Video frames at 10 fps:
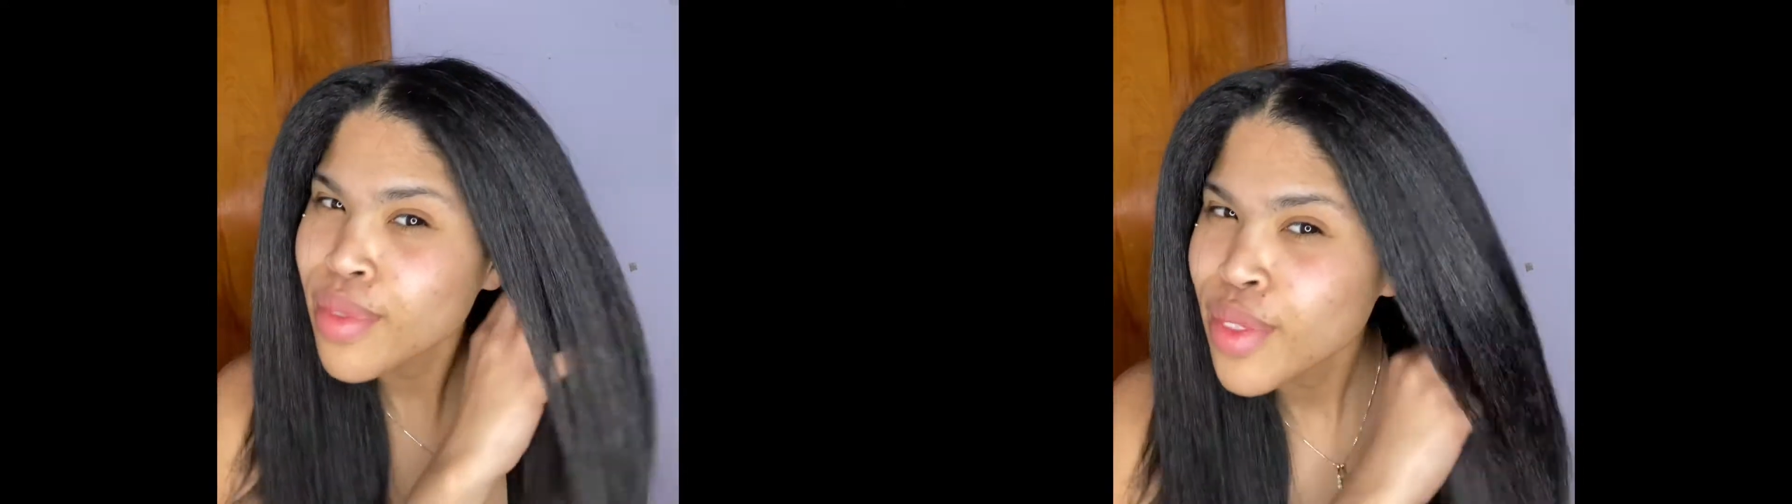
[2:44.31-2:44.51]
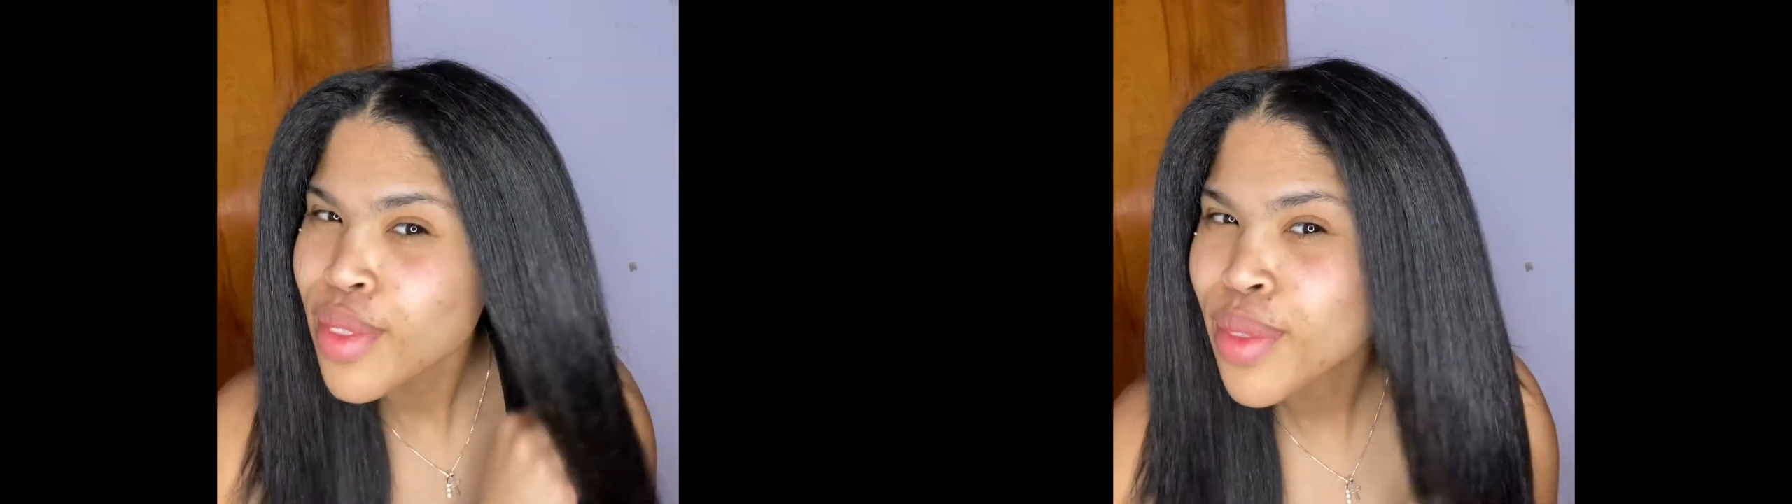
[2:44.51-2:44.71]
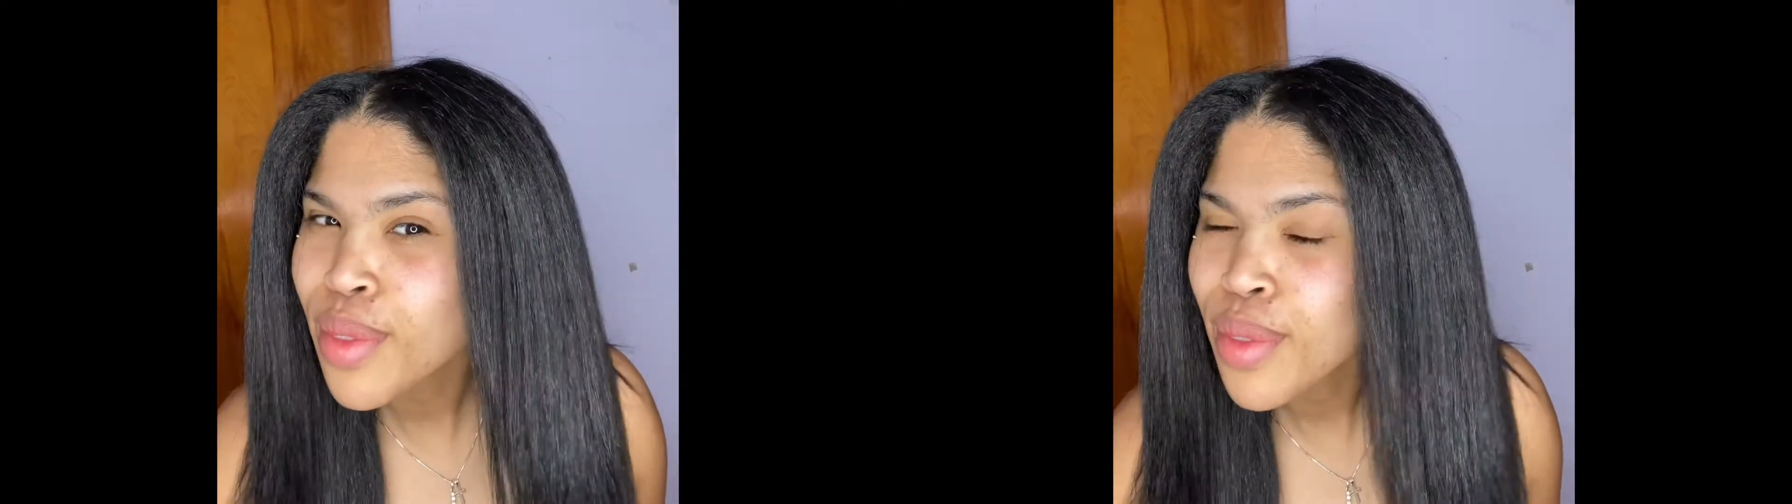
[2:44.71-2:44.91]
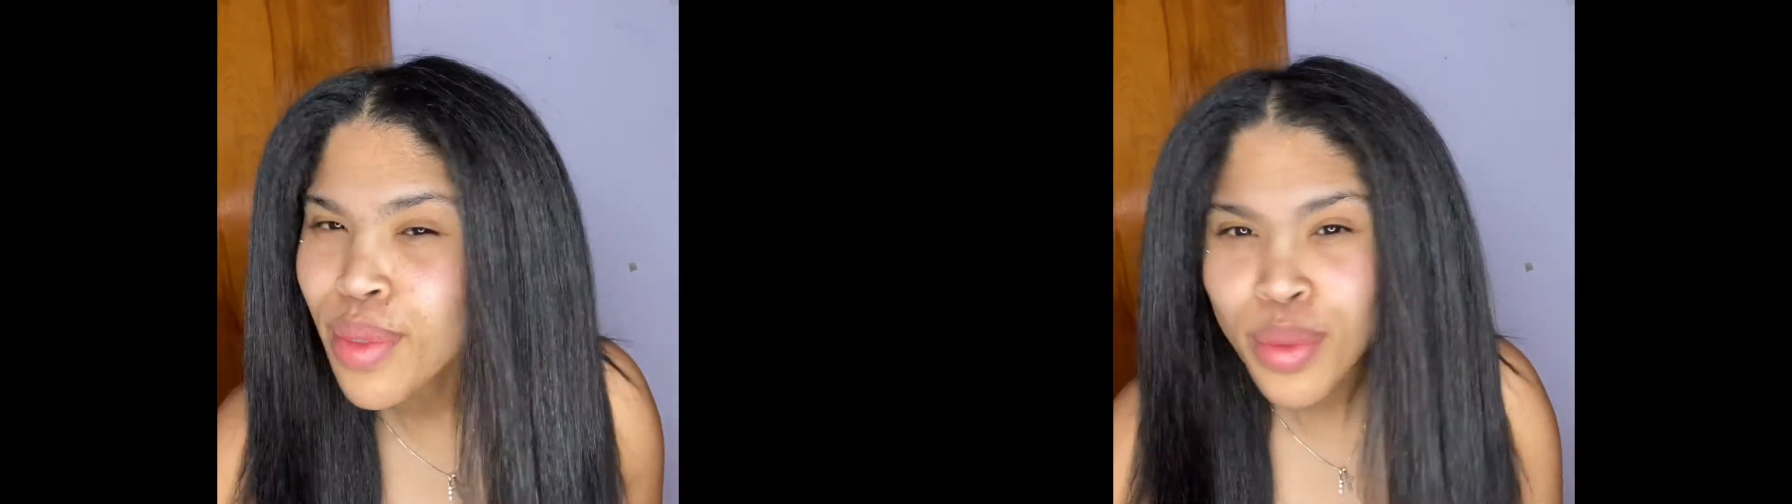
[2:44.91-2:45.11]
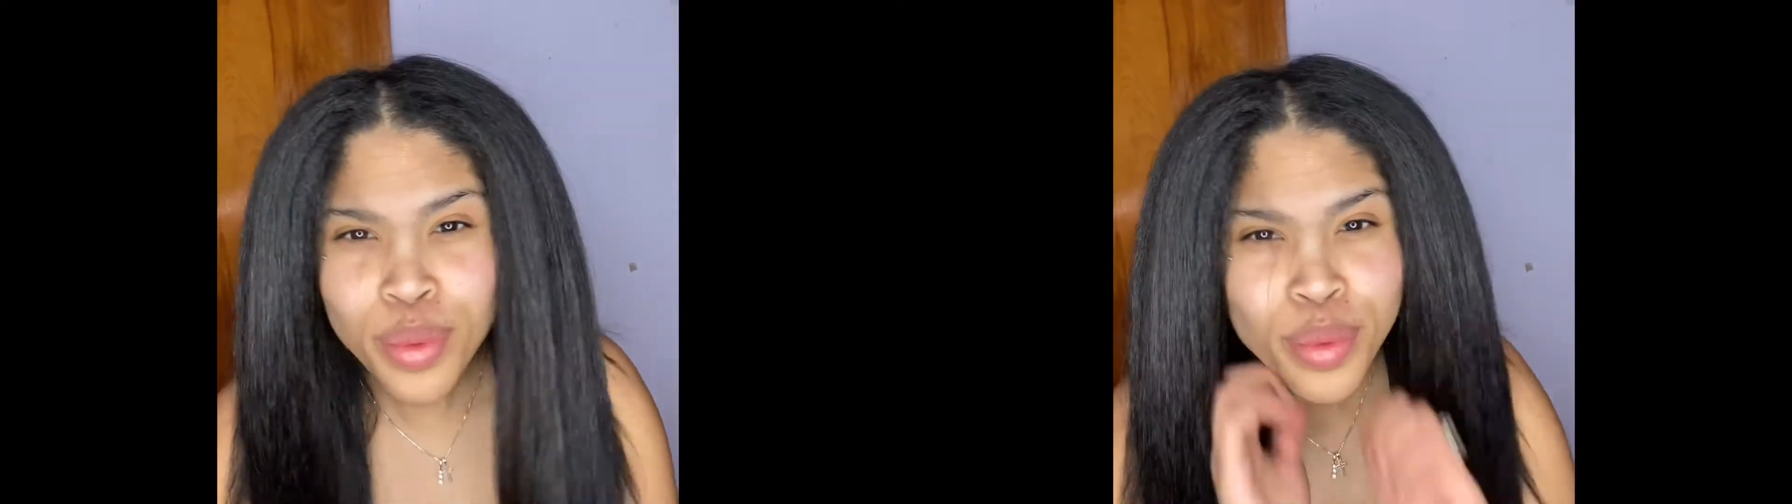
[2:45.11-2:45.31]
This is
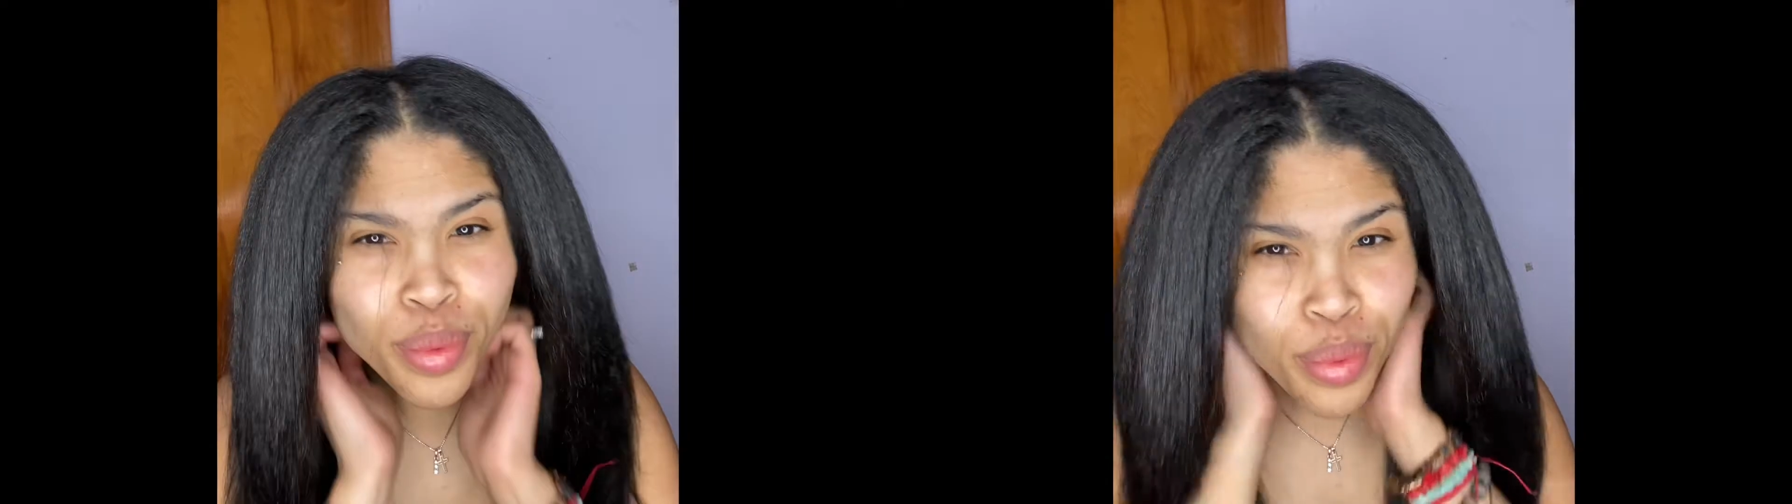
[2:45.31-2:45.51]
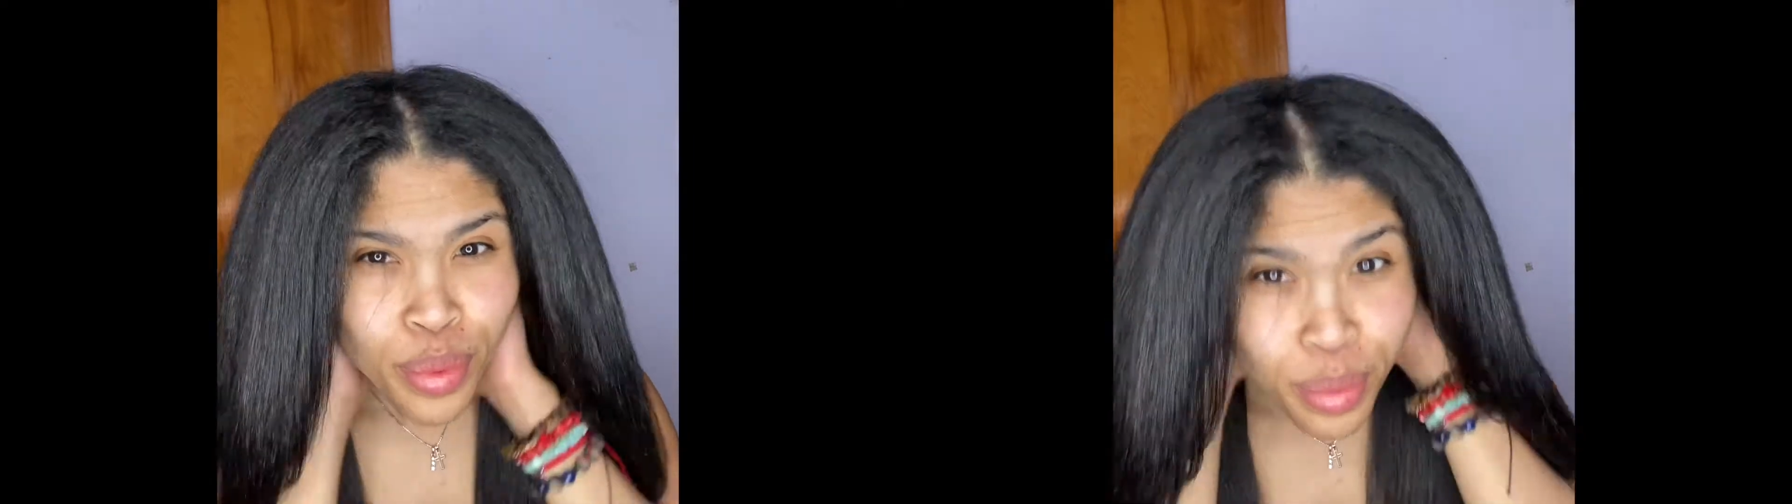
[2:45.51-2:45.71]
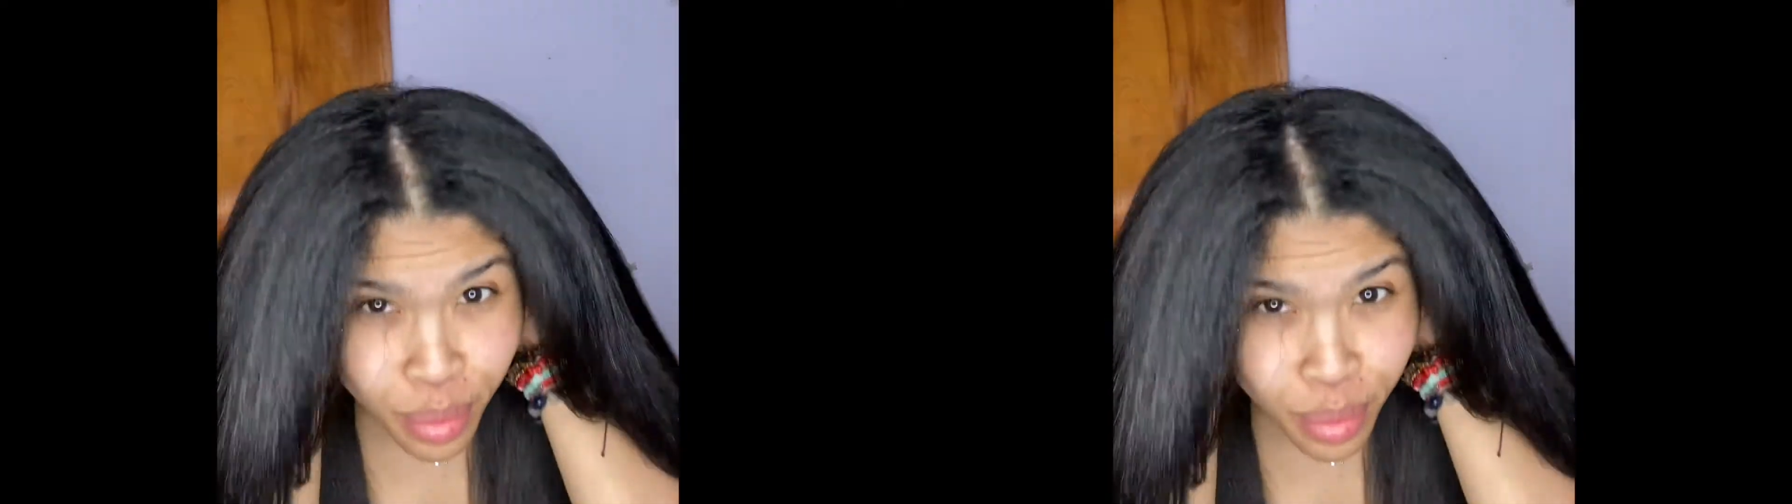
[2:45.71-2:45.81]
literally just